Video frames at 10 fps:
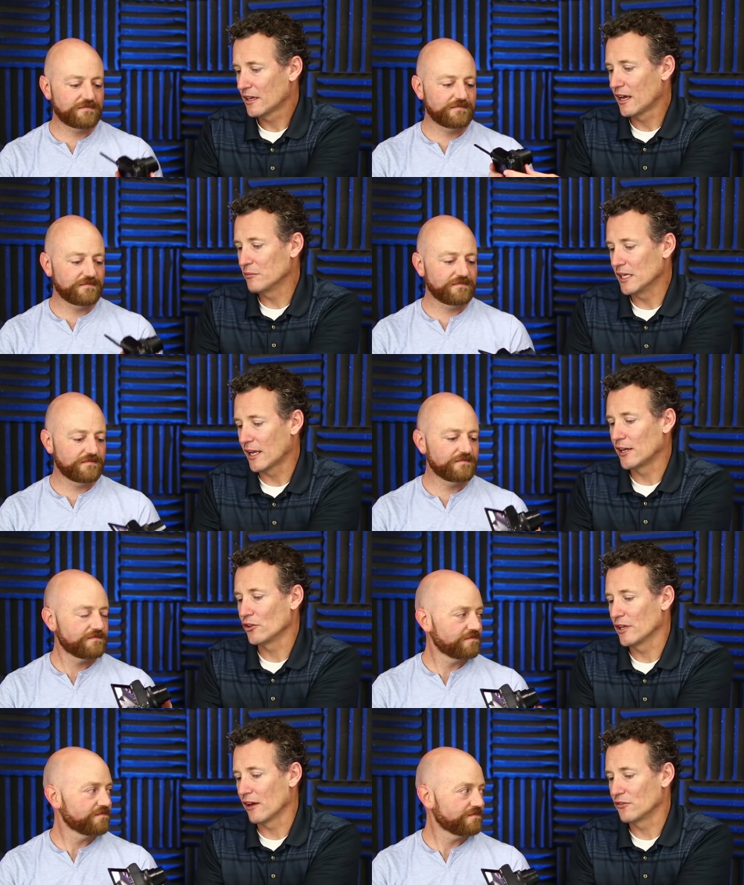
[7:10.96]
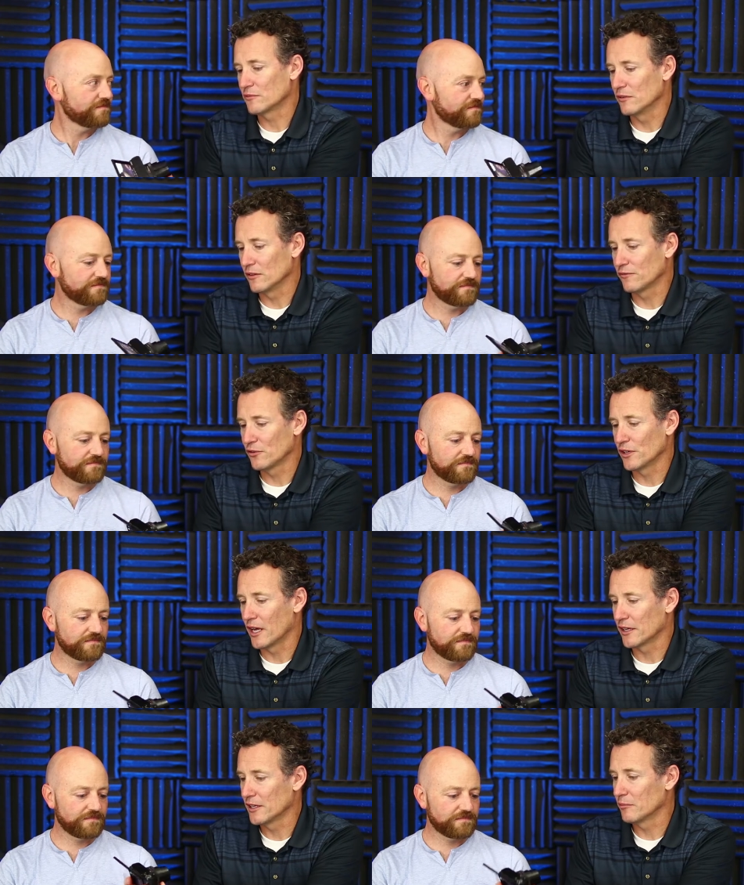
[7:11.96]
Speaker 1: I mean, I know you have this little foot
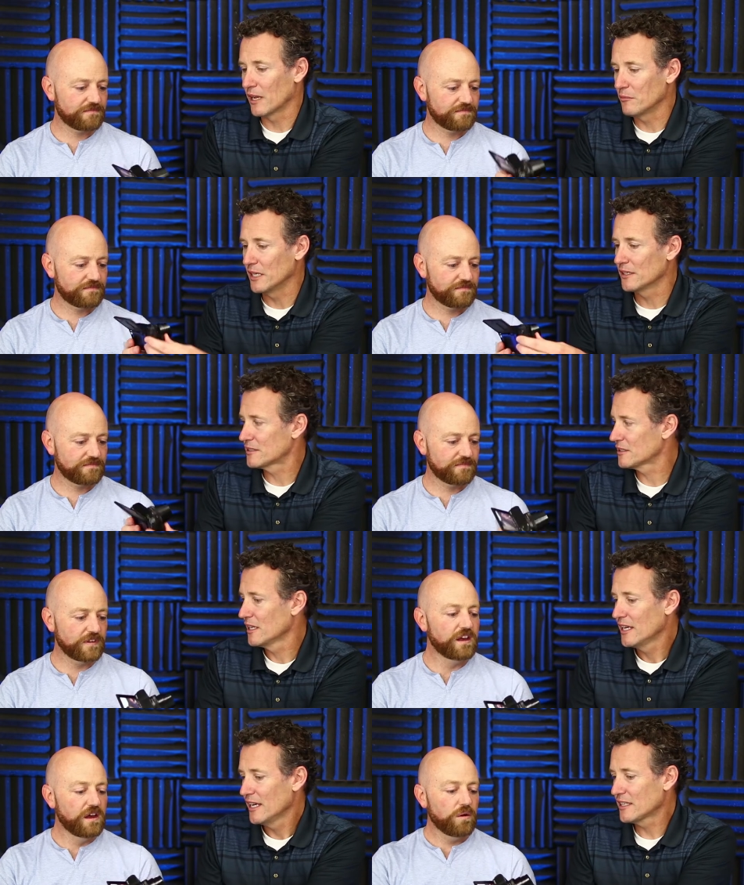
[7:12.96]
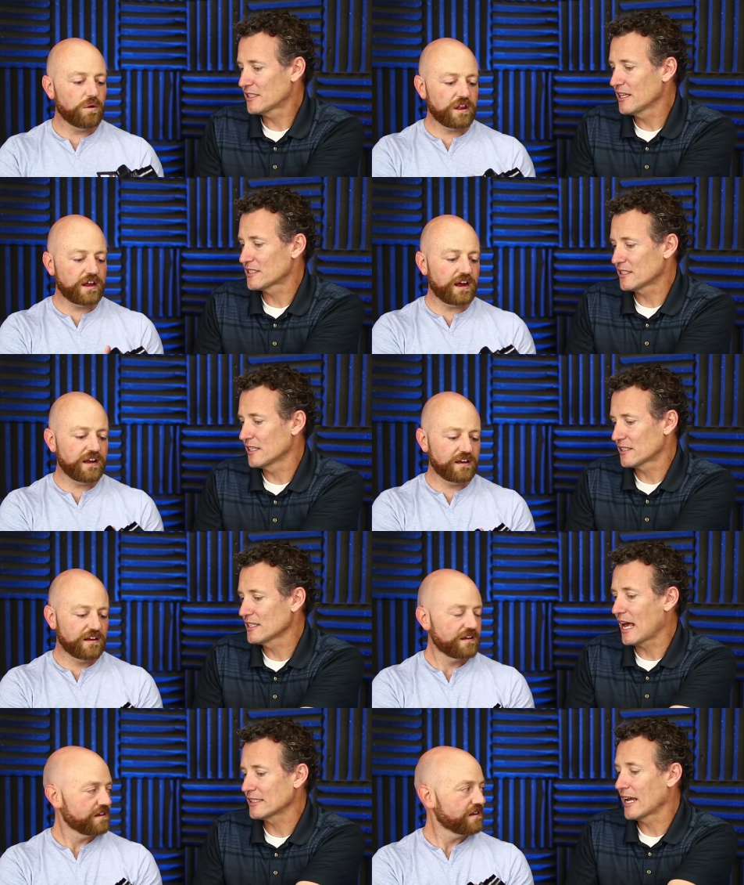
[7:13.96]
on it here, but I mean, it's it's well, it's, I,
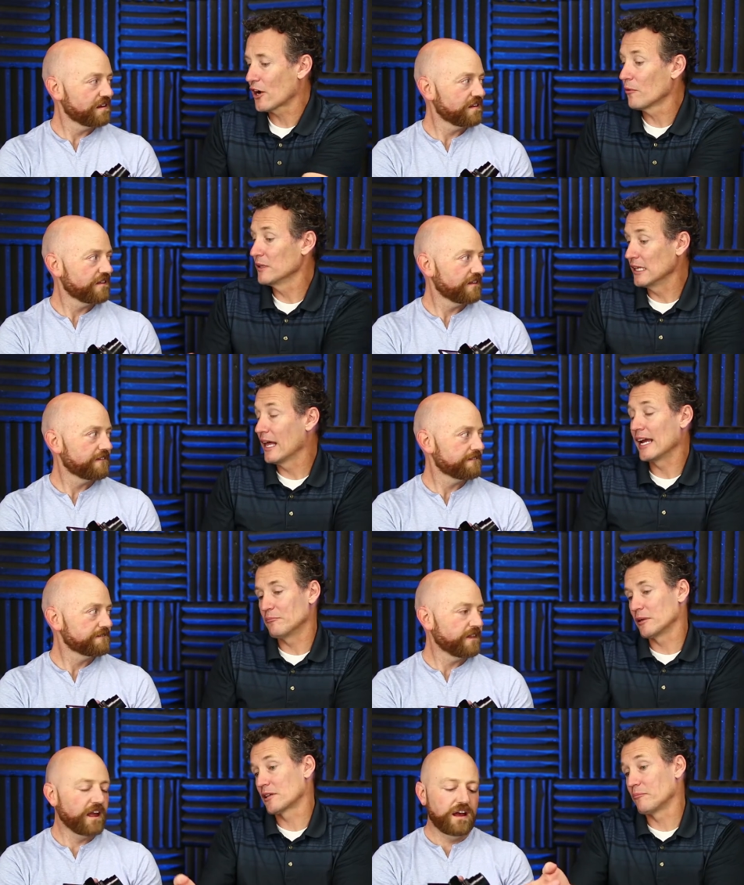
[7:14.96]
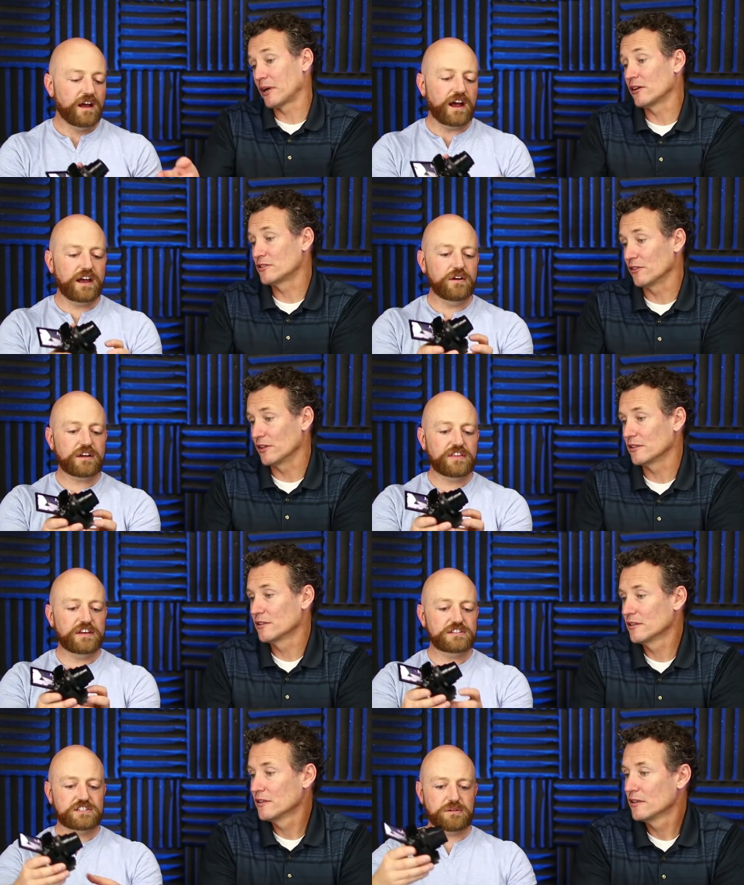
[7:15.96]
it's, not terribly light, but compared I to I hook the,
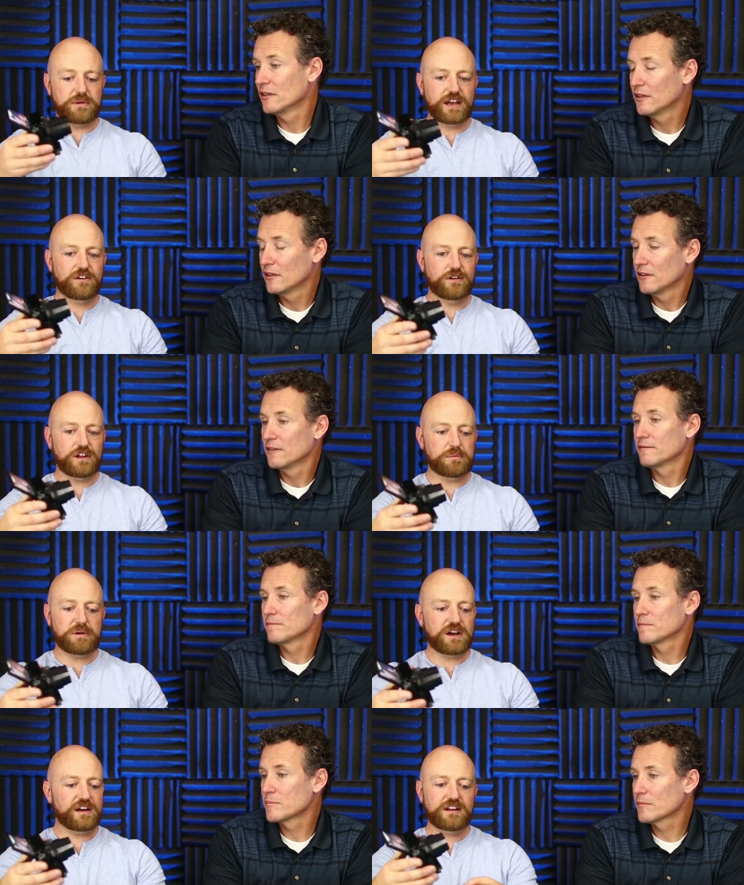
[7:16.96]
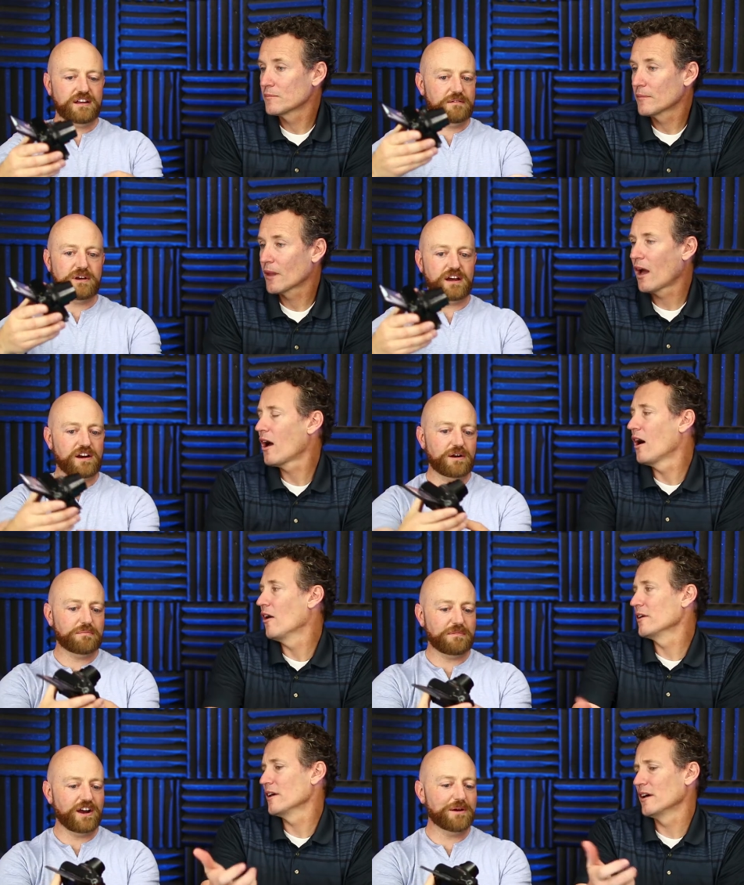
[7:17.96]
Speaker 2: this to my Gorilla Pod, and my oh,
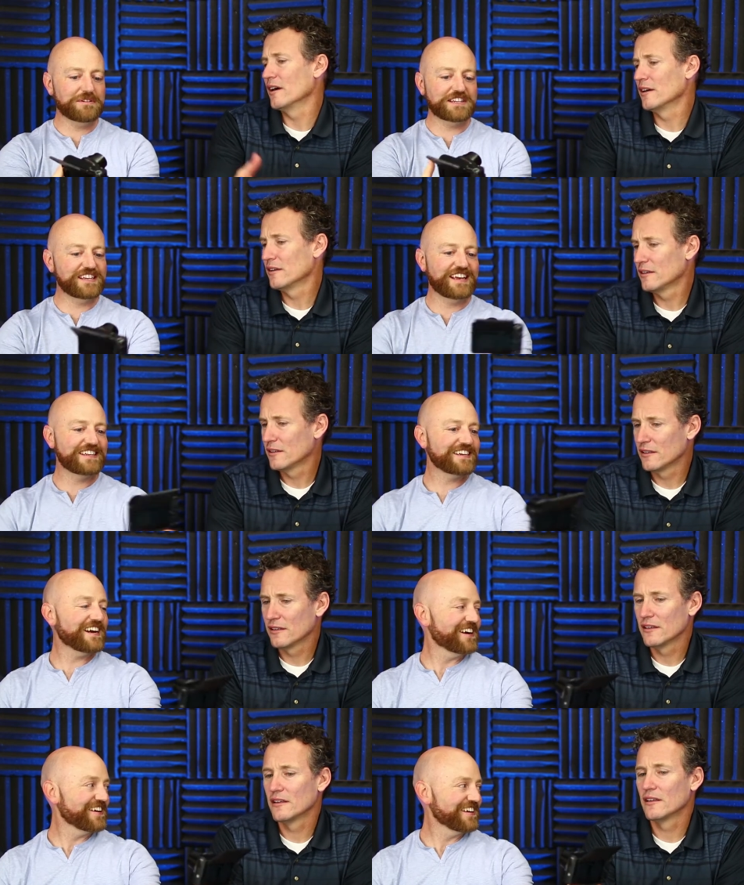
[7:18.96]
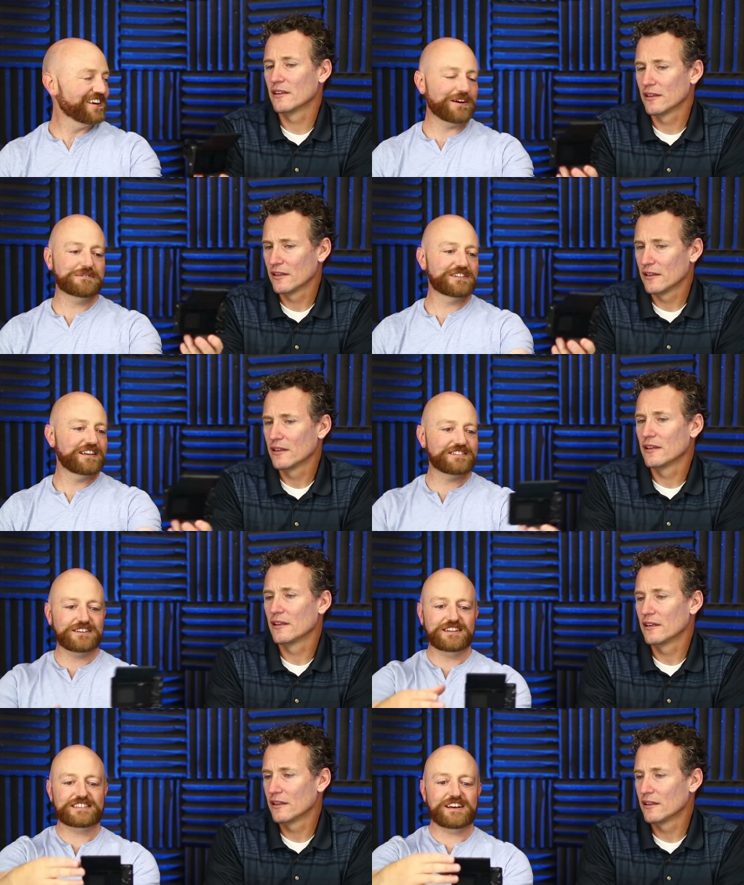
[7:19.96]
arm my yeah. arm doesn't get tired. You know, I'm just
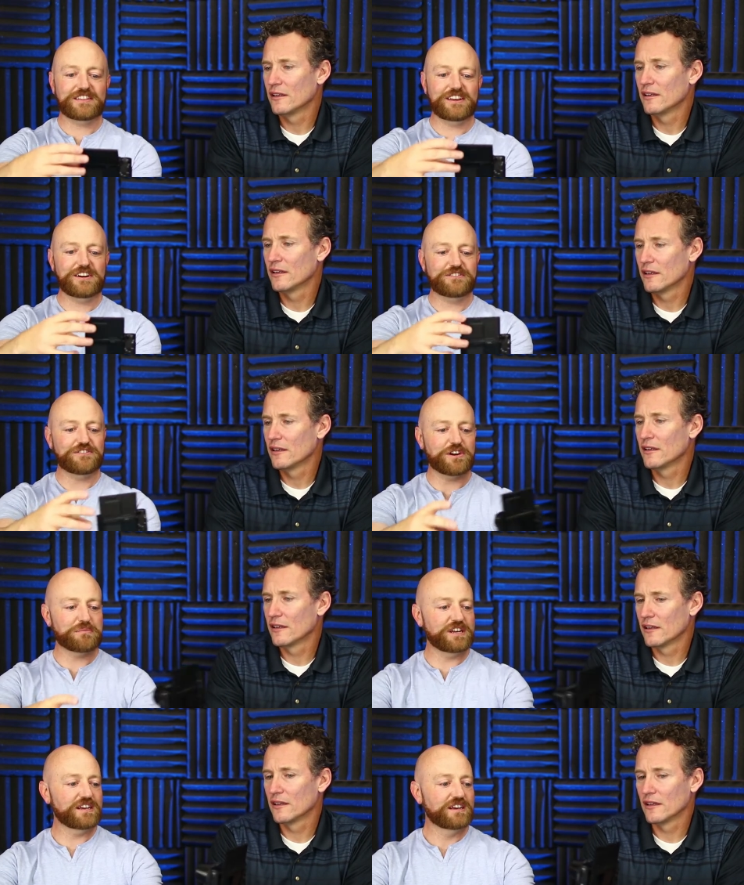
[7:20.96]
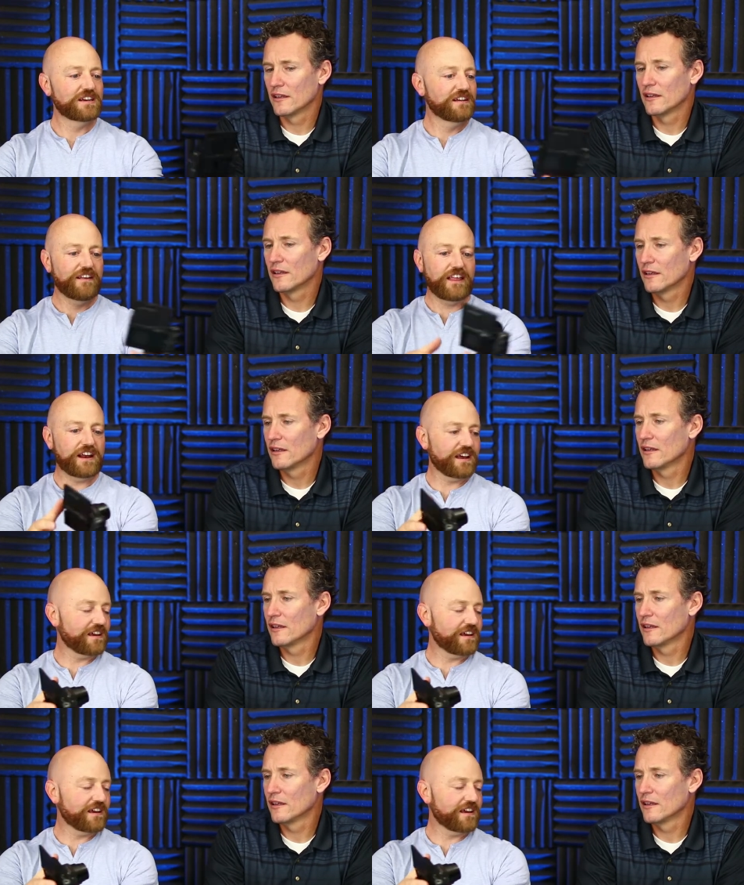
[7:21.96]
it's it's out there in front of me and